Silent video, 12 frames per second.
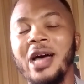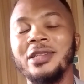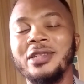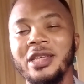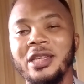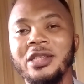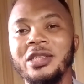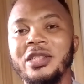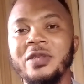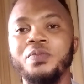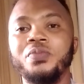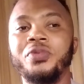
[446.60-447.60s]
and taking
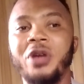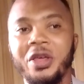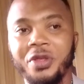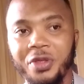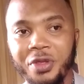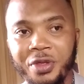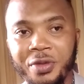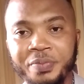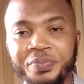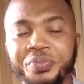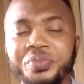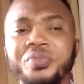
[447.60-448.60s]
deep
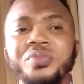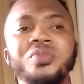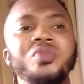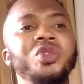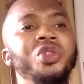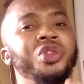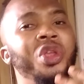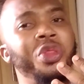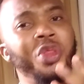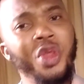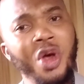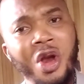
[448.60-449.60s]
breath. The
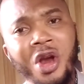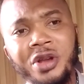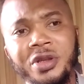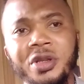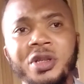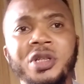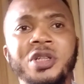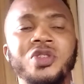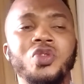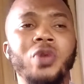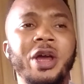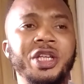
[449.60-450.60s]
third
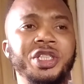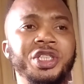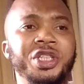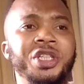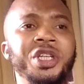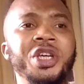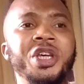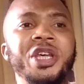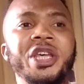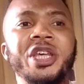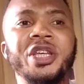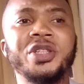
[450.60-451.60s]
strategy
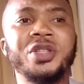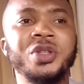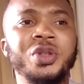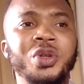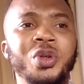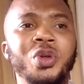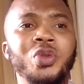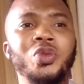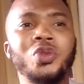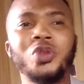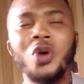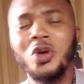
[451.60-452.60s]
is
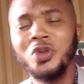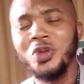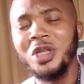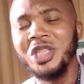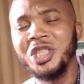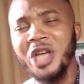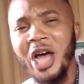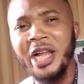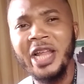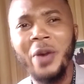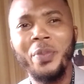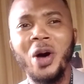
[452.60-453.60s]
to talk to the
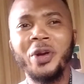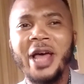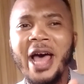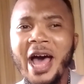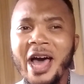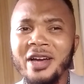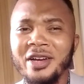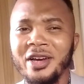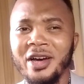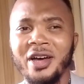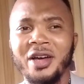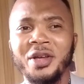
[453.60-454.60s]
child about
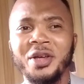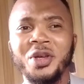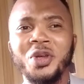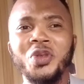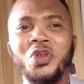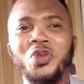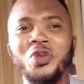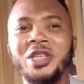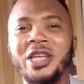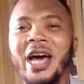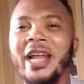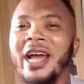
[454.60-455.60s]
anger
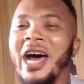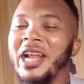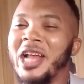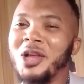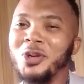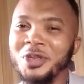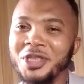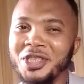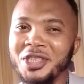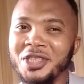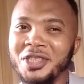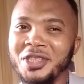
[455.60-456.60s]
using an analogy
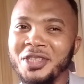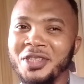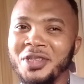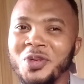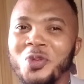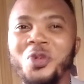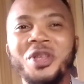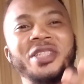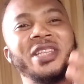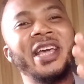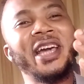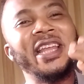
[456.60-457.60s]

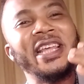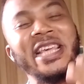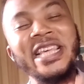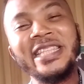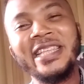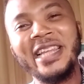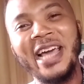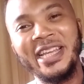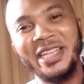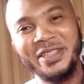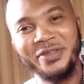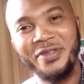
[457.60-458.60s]
which they can easily
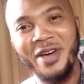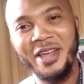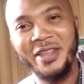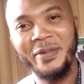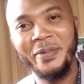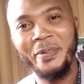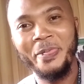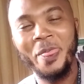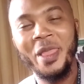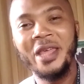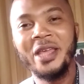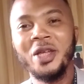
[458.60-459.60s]
identify.
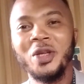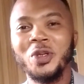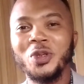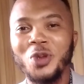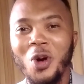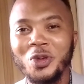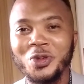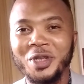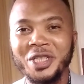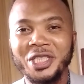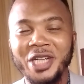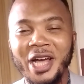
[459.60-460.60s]
Talk to
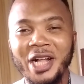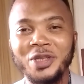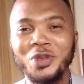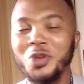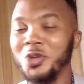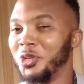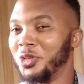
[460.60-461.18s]
the child